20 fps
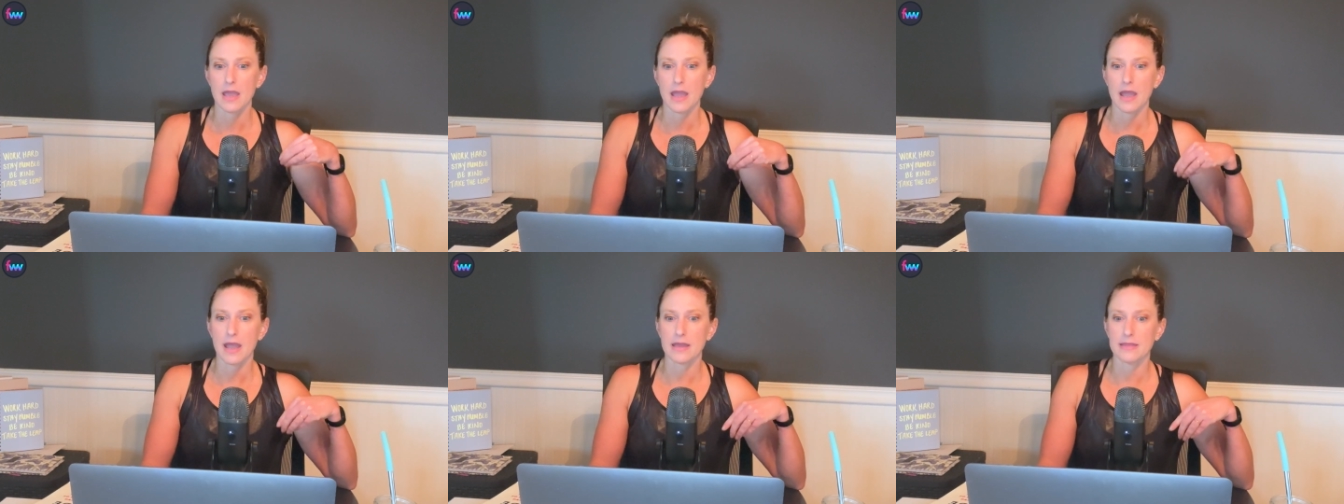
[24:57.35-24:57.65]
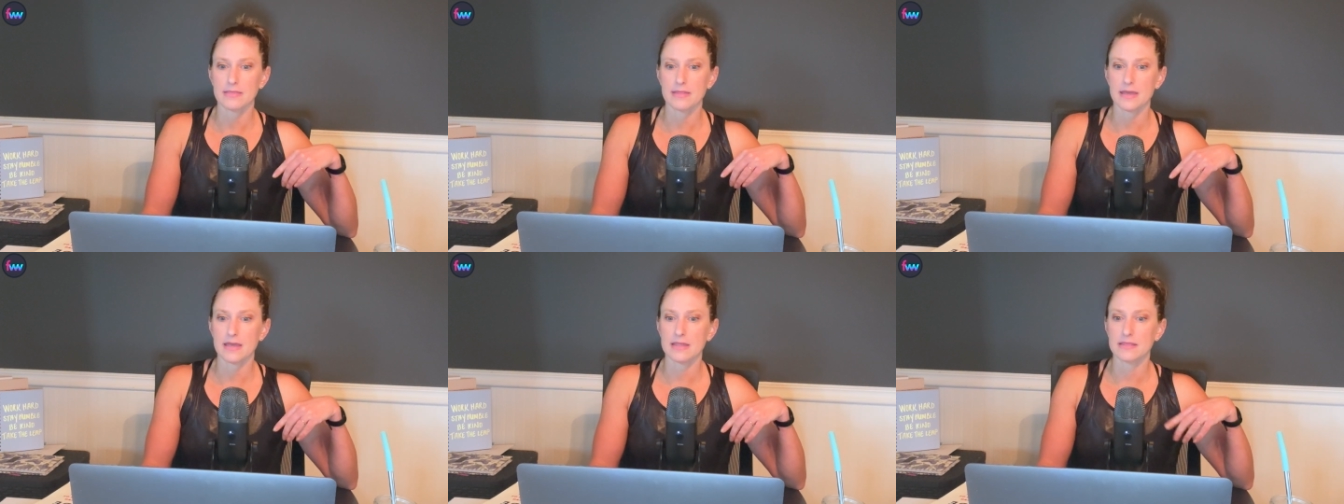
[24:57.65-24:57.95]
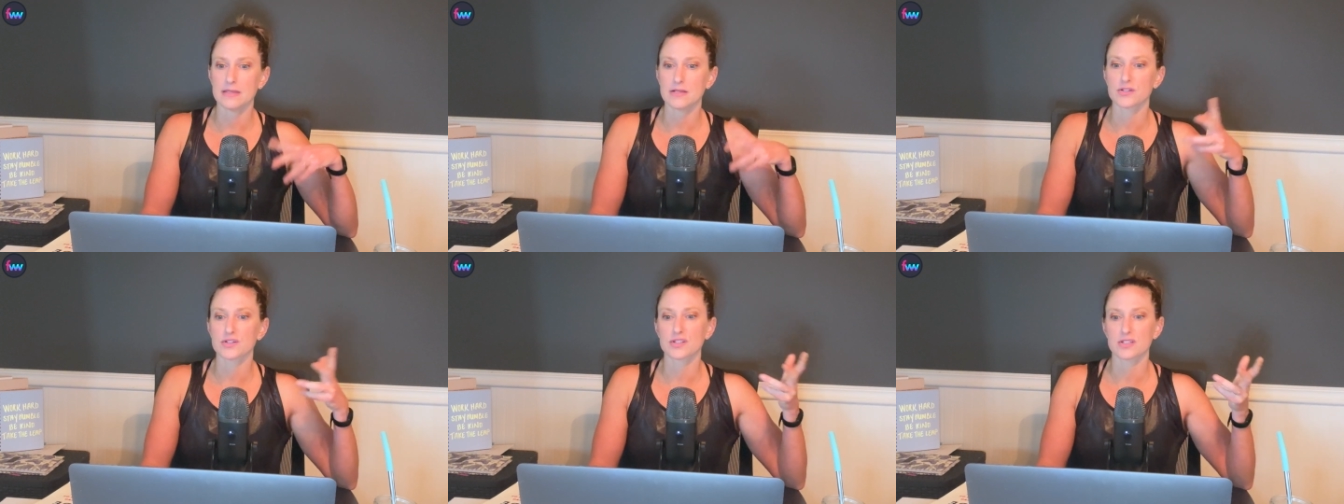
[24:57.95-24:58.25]
And then
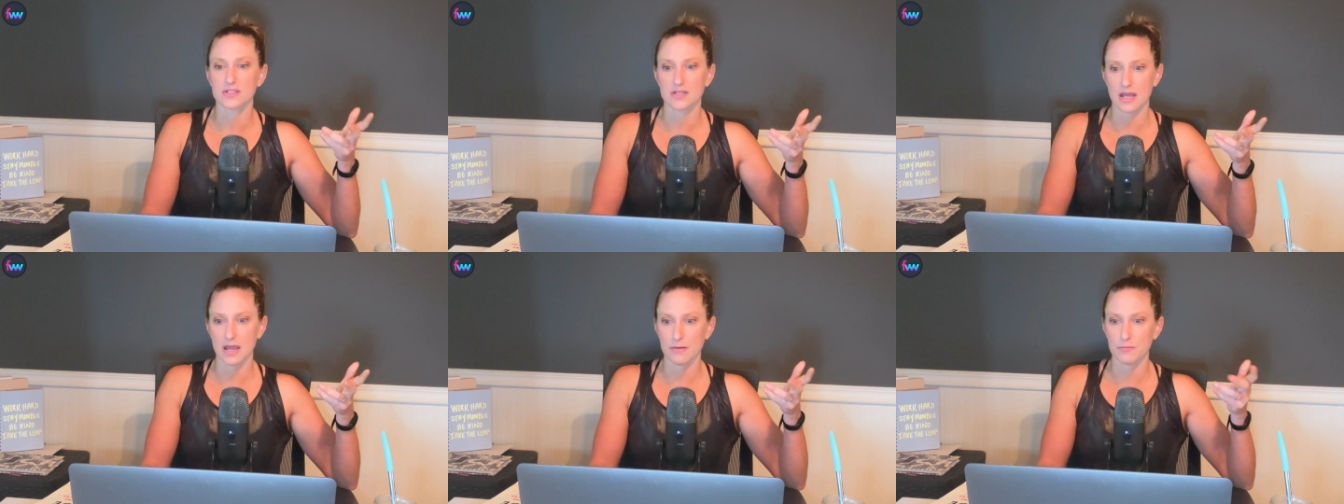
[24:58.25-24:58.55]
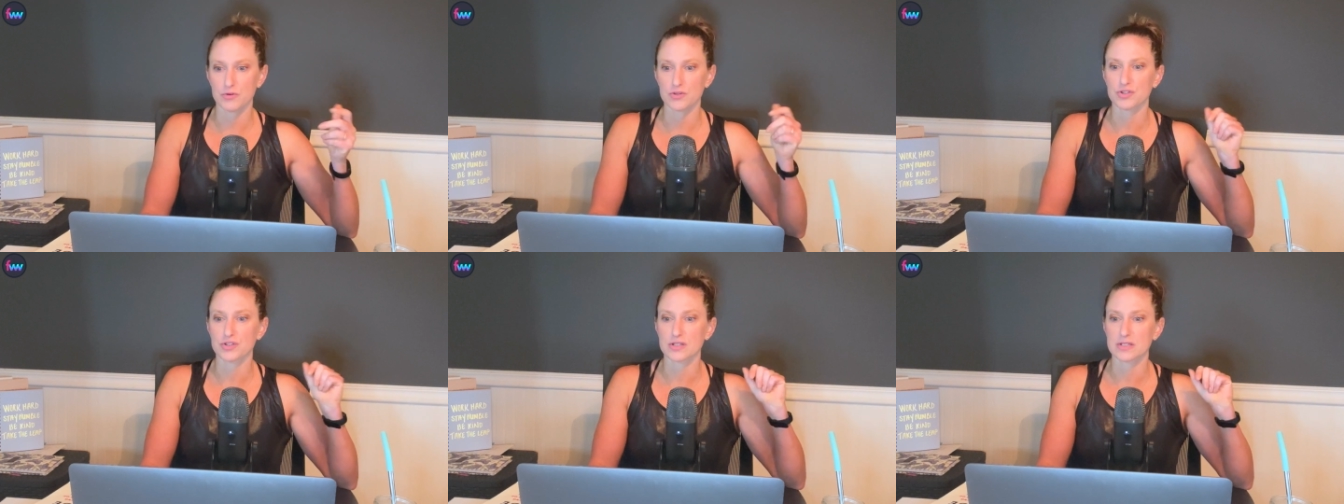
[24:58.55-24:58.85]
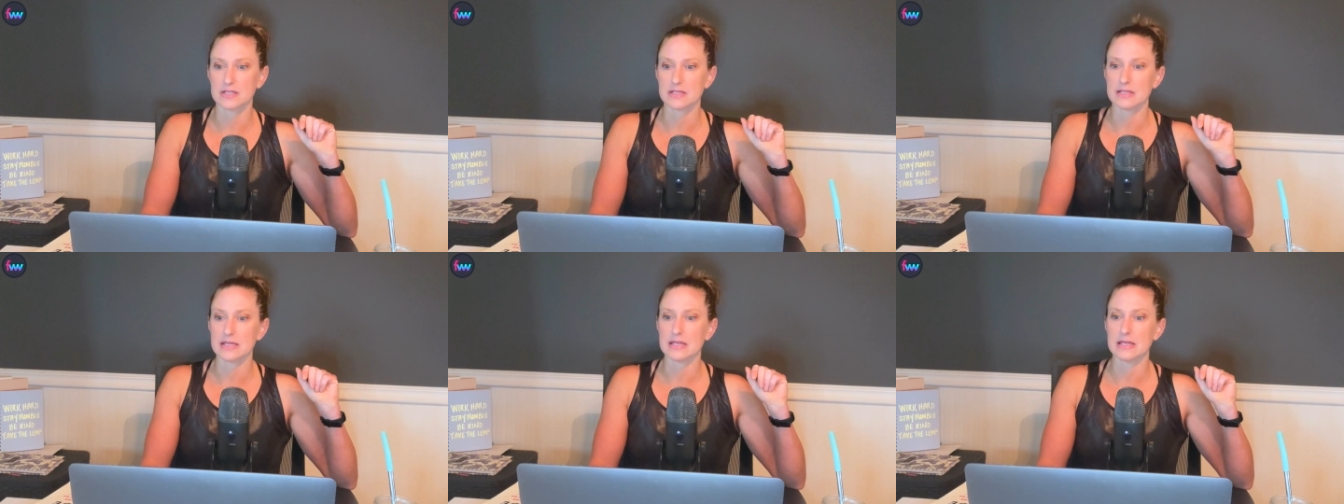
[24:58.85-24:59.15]
there's time
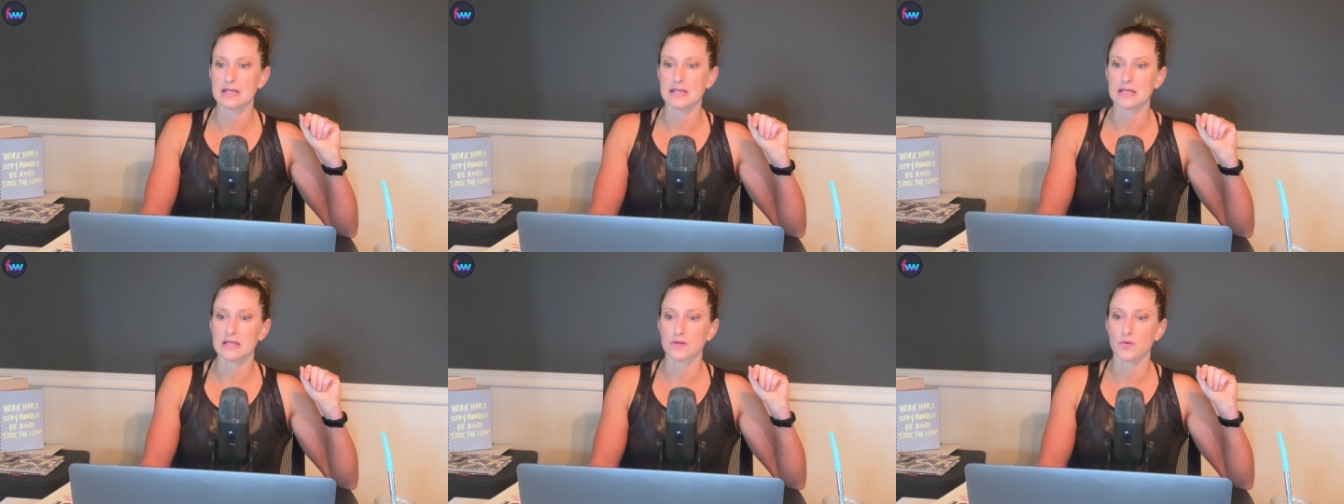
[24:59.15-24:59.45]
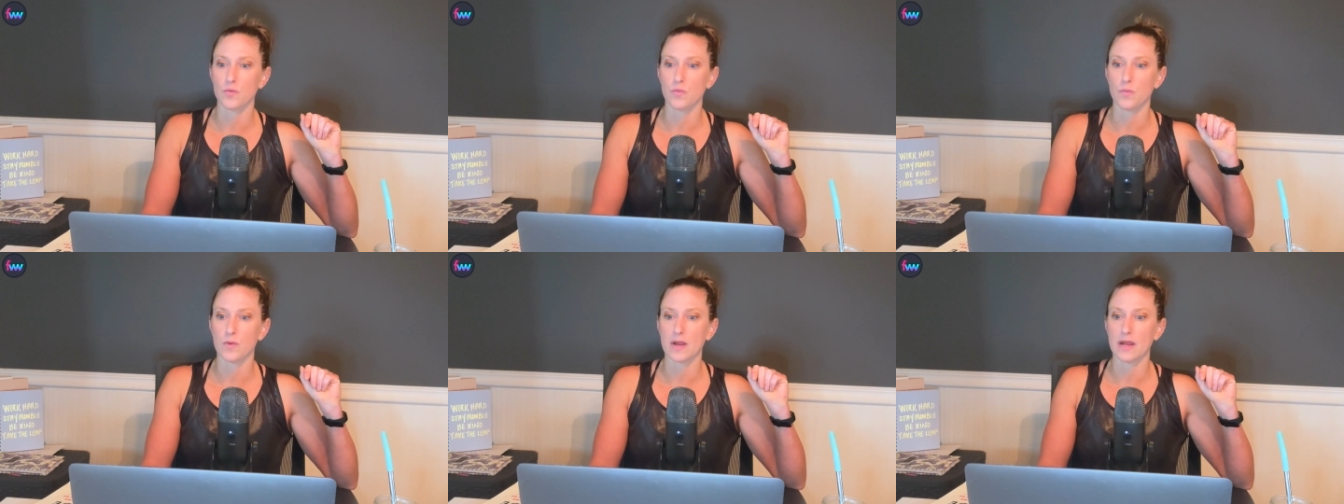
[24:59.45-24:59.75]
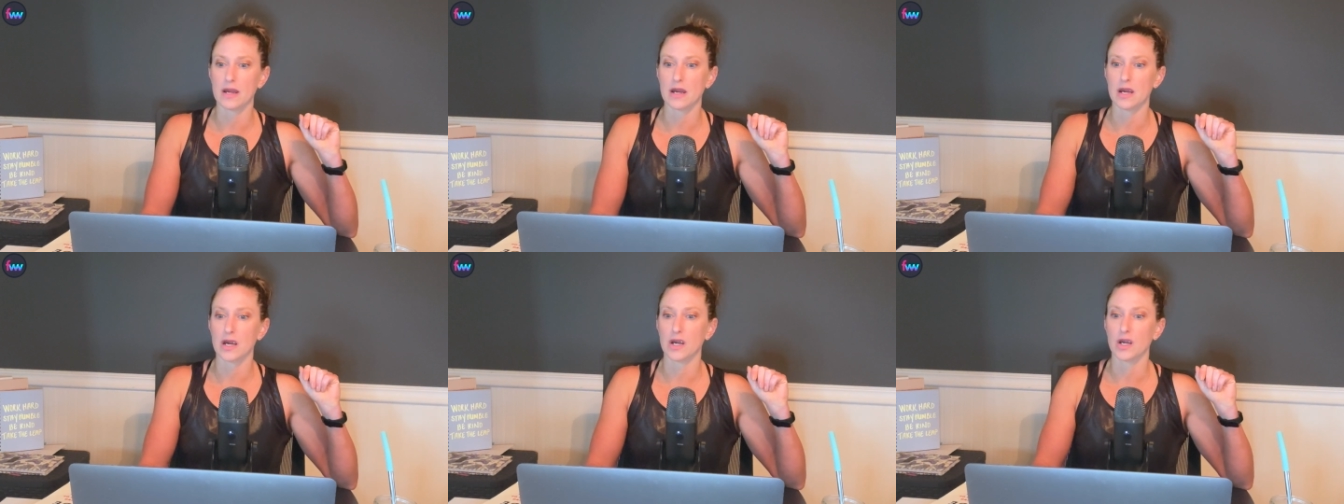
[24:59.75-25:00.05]
restricted eating
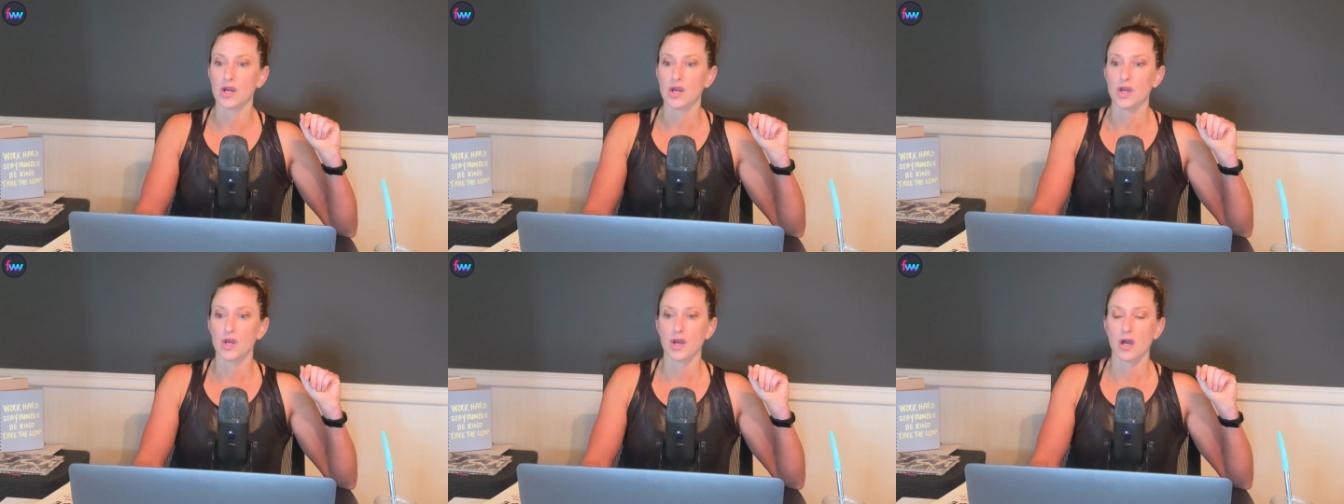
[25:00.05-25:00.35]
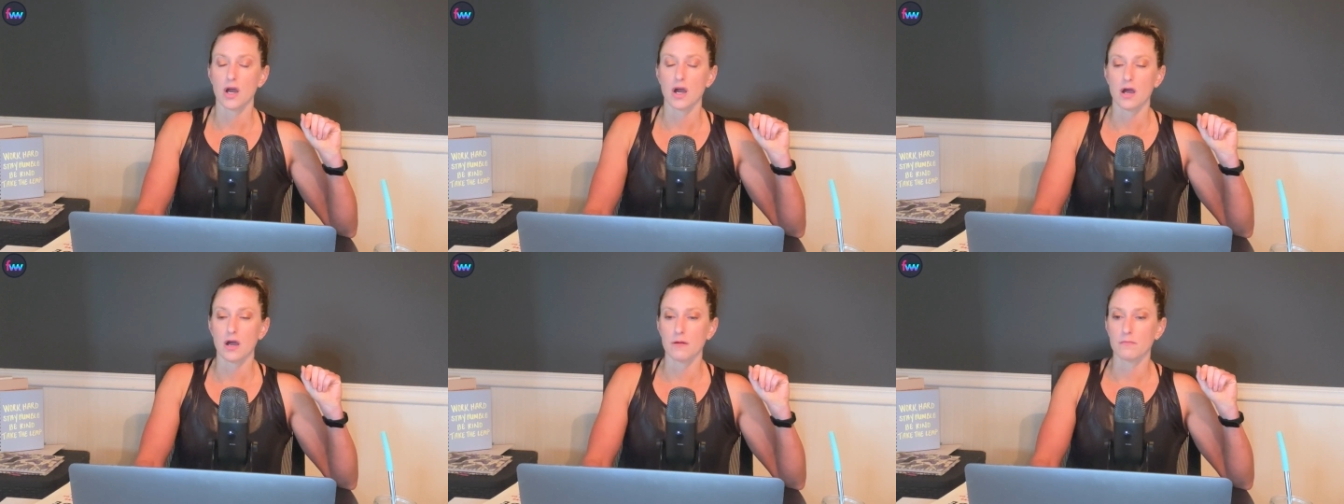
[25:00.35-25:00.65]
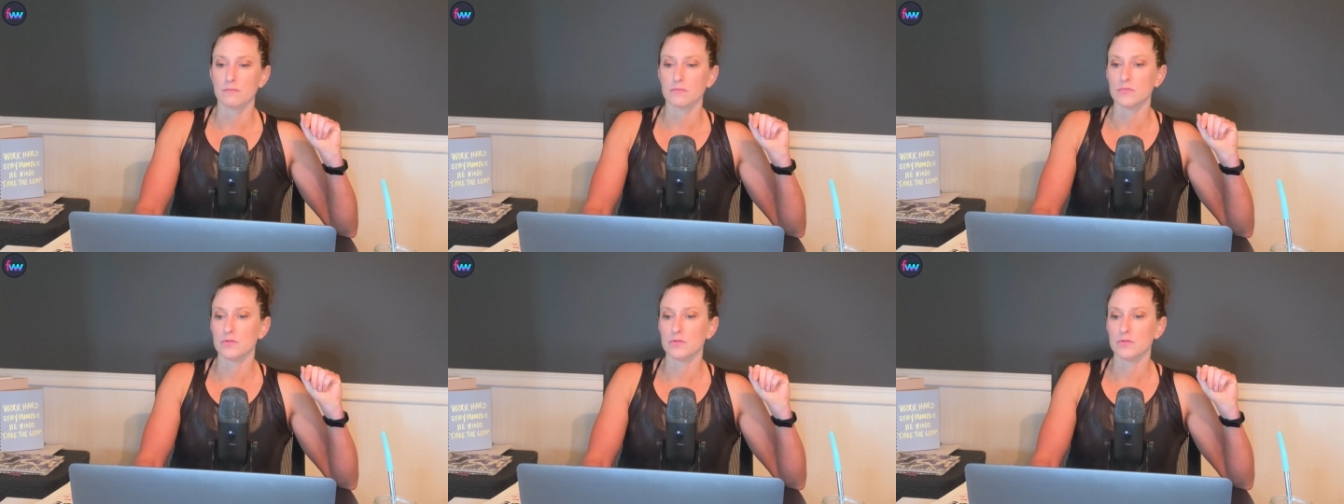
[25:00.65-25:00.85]
where um,